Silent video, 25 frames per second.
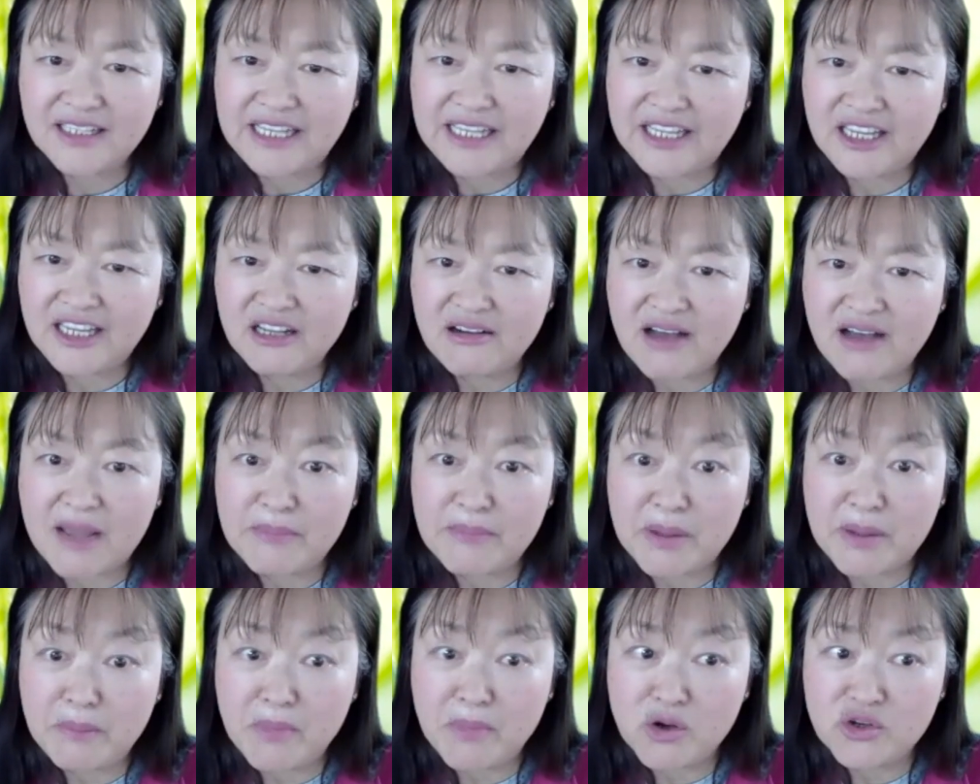know I'm
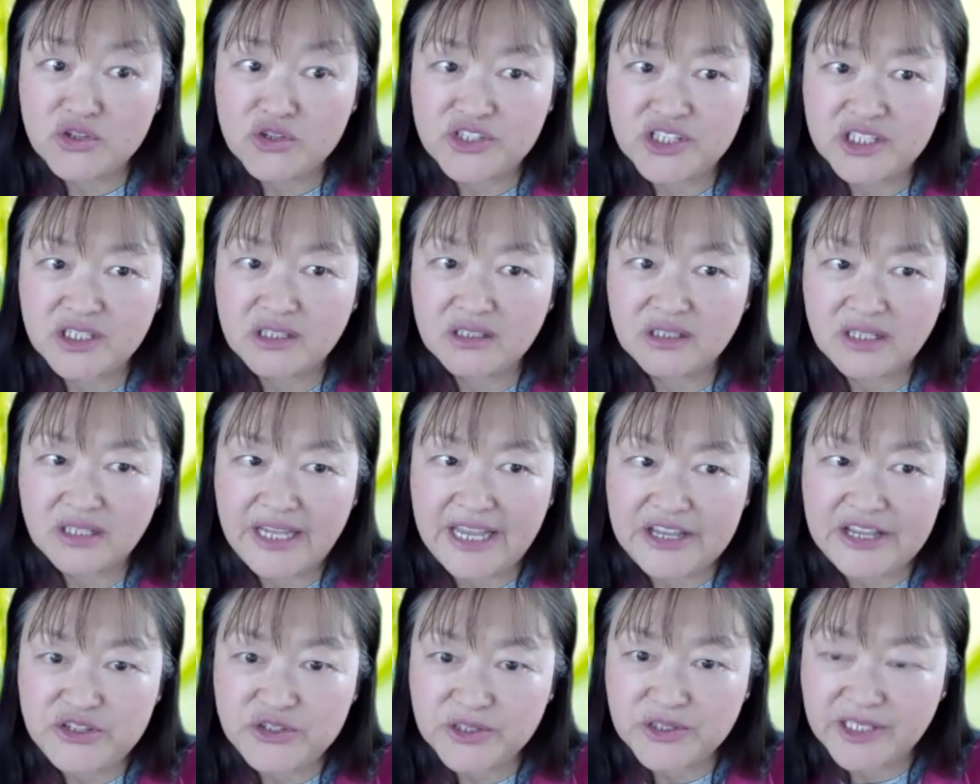the most
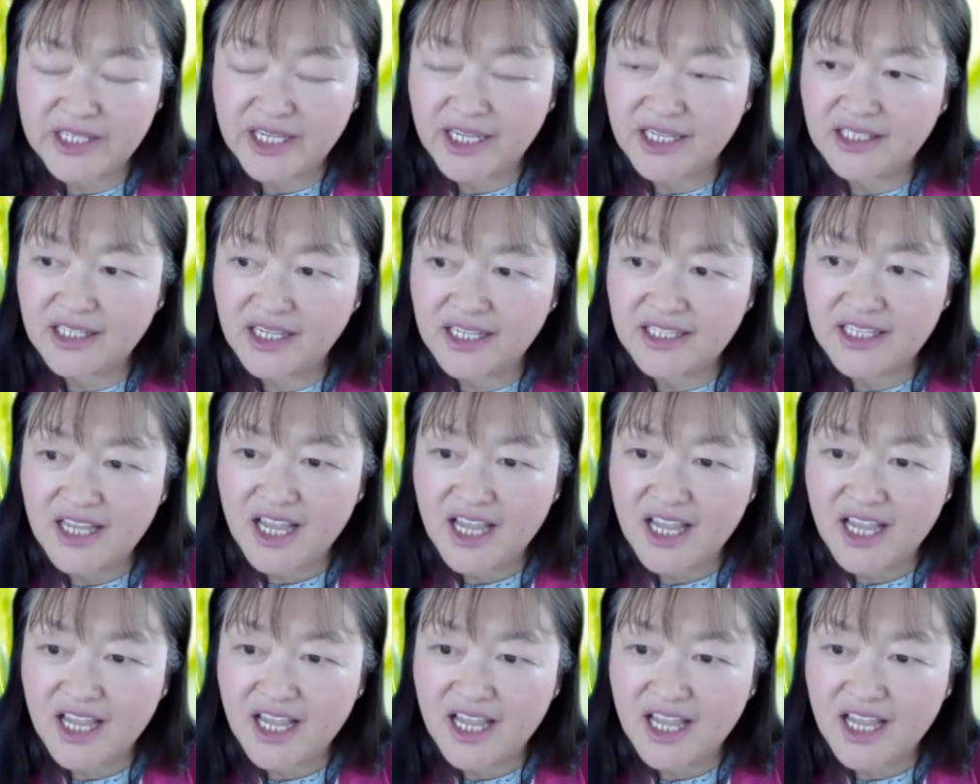educated,